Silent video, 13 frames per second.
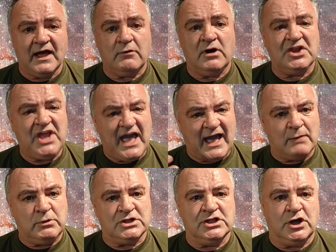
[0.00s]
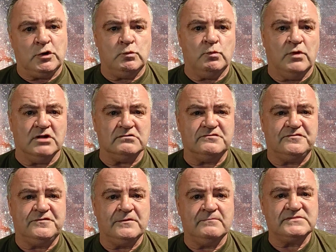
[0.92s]
now on, I'm a lone
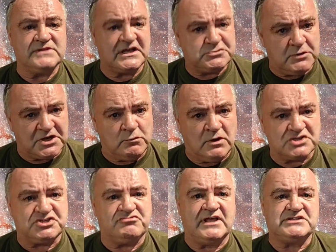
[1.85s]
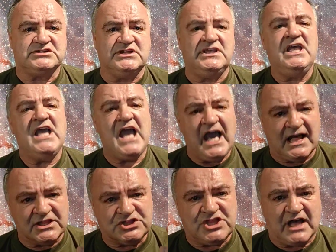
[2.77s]
wolf. That's what I was originally,
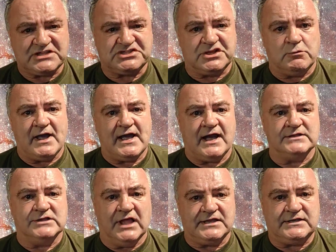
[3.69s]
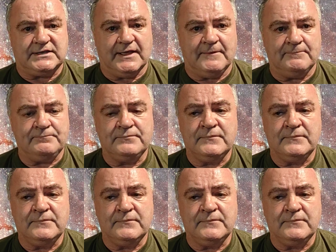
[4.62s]
and that's the way I like it.